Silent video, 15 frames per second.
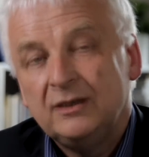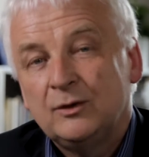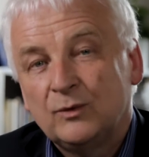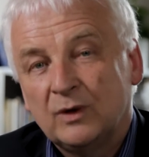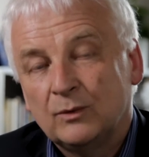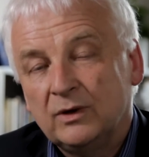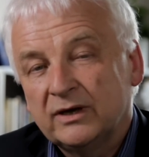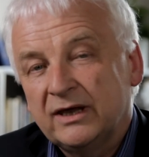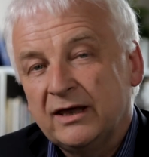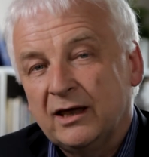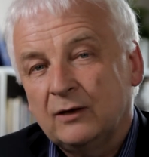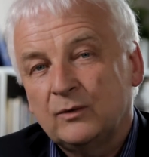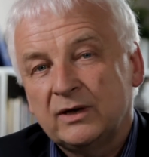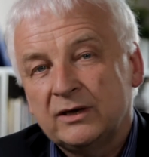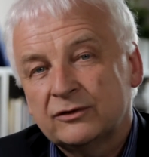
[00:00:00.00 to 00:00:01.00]
We're working
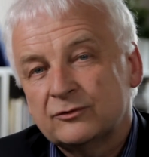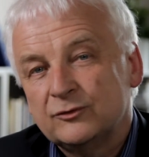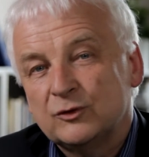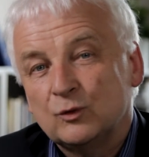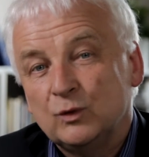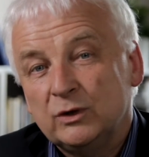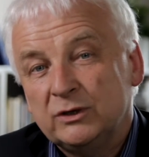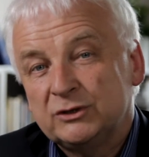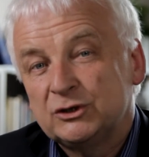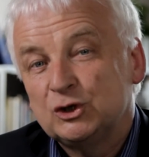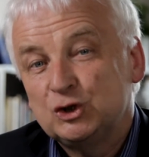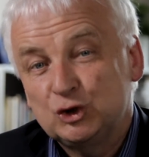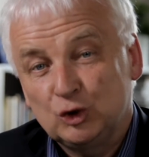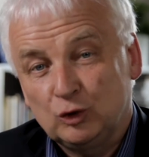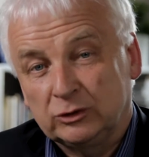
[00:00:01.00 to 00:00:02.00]
our way through the word
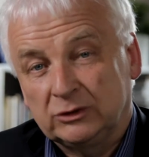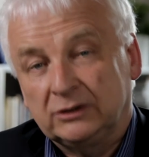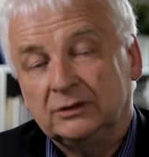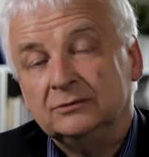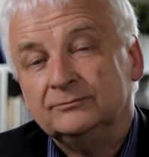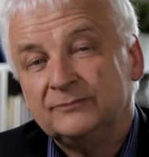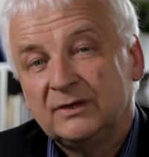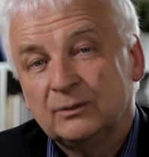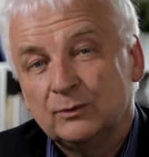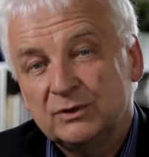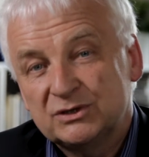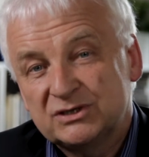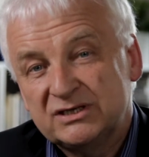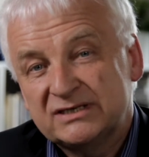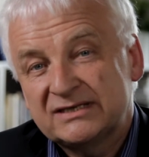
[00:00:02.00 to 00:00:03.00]
chortle,
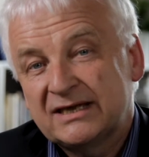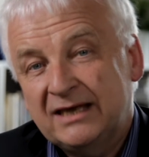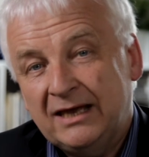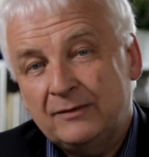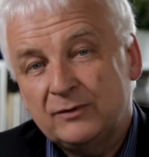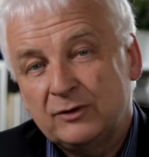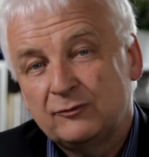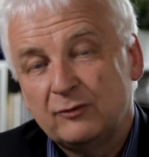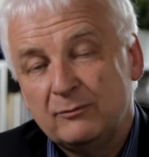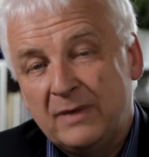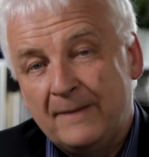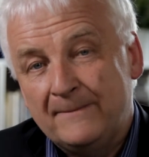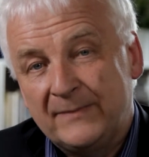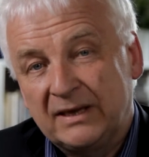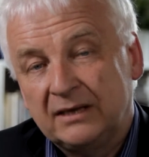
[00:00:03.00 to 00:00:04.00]
which is how you
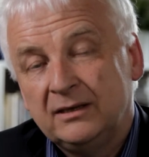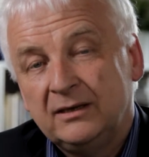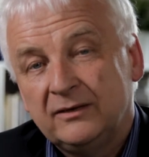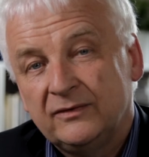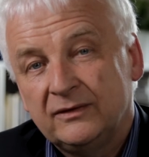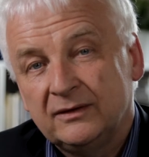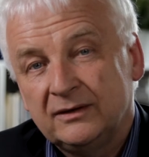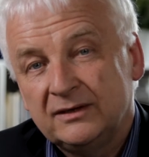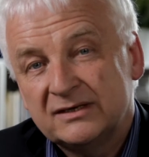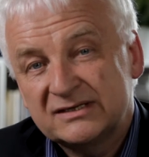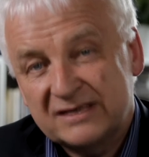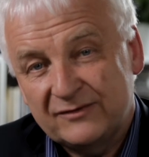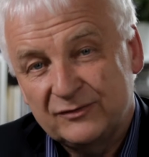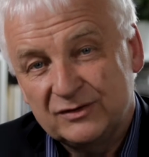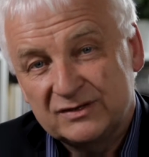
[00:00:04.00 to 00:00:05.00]
remember the
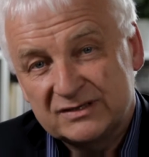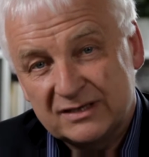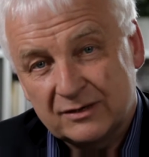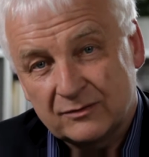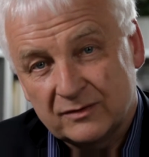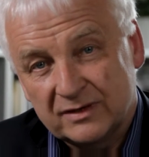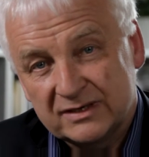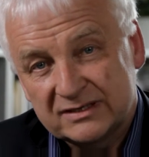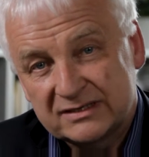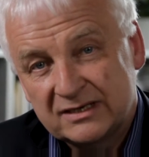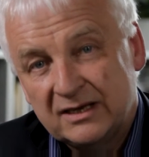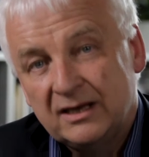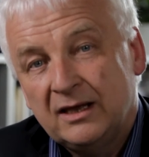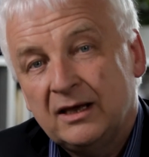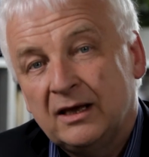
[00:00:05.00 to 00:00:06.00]
seven secrets.
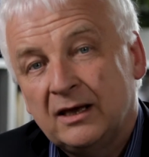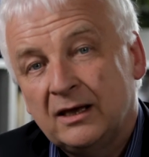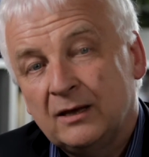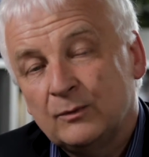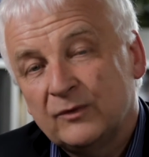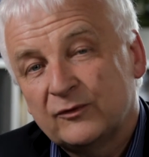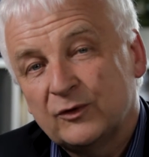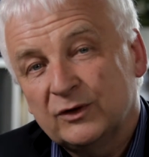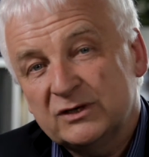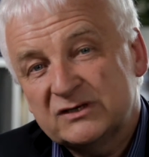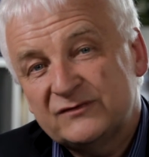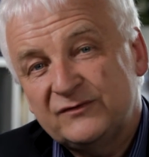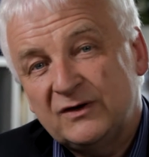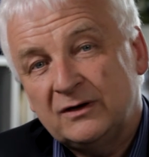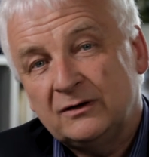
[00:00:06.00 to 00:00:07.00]
We've got as
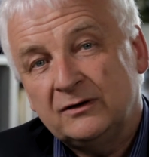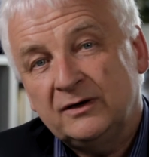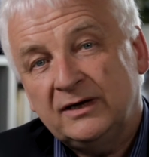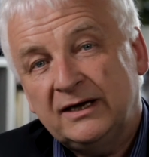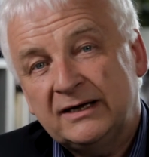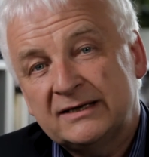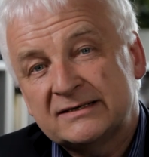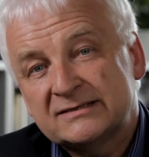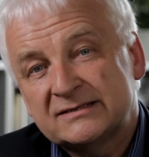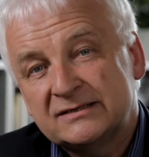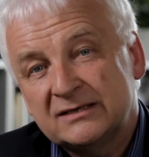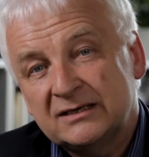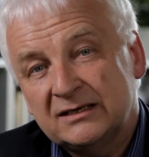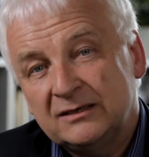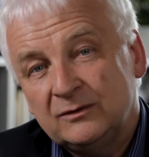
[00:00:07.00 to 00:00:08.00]
far as
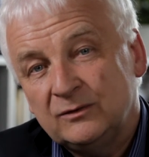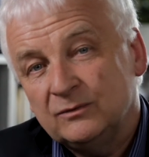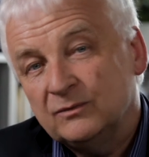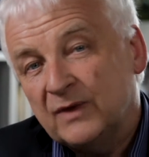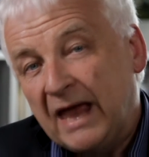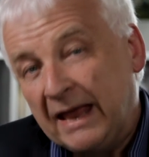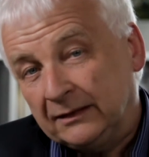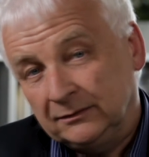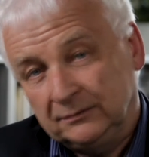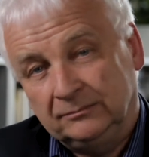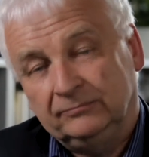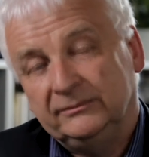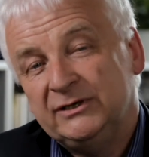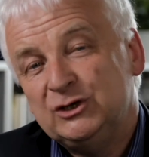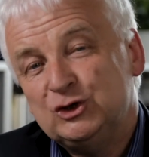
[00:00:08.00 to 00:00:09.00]
the L
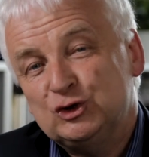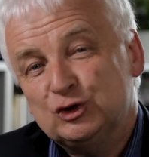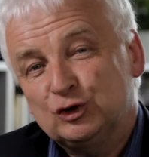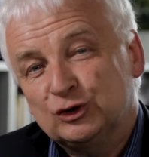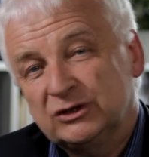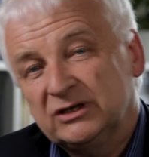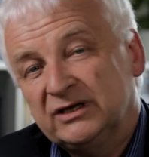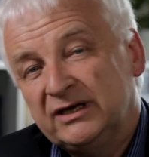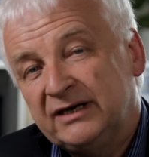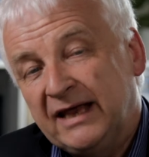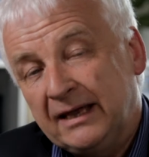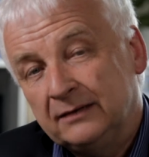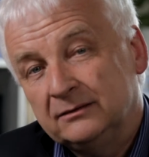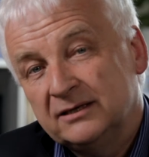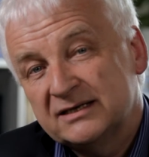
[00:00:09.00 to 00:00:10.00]
in chortle, and
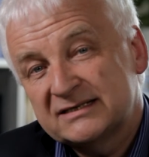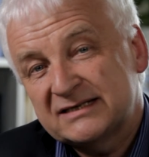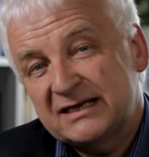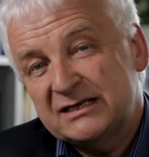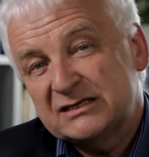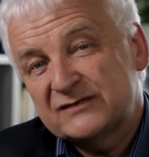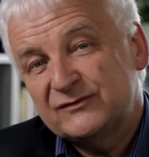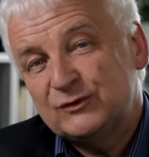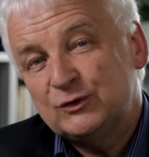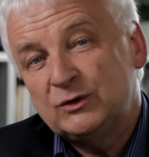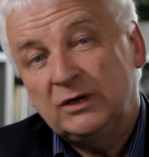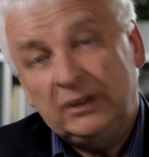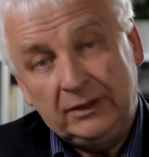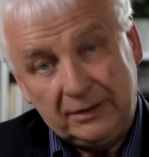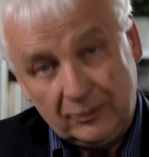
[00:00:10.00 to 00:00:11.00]
L stands
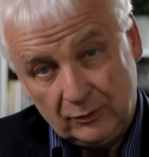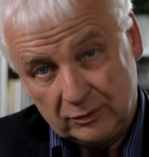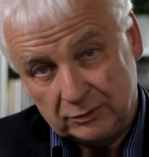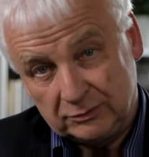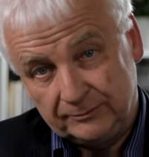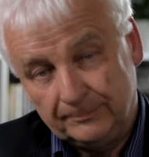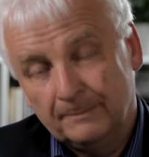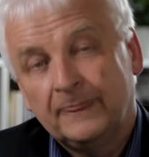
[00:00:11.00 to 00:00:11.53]
for local.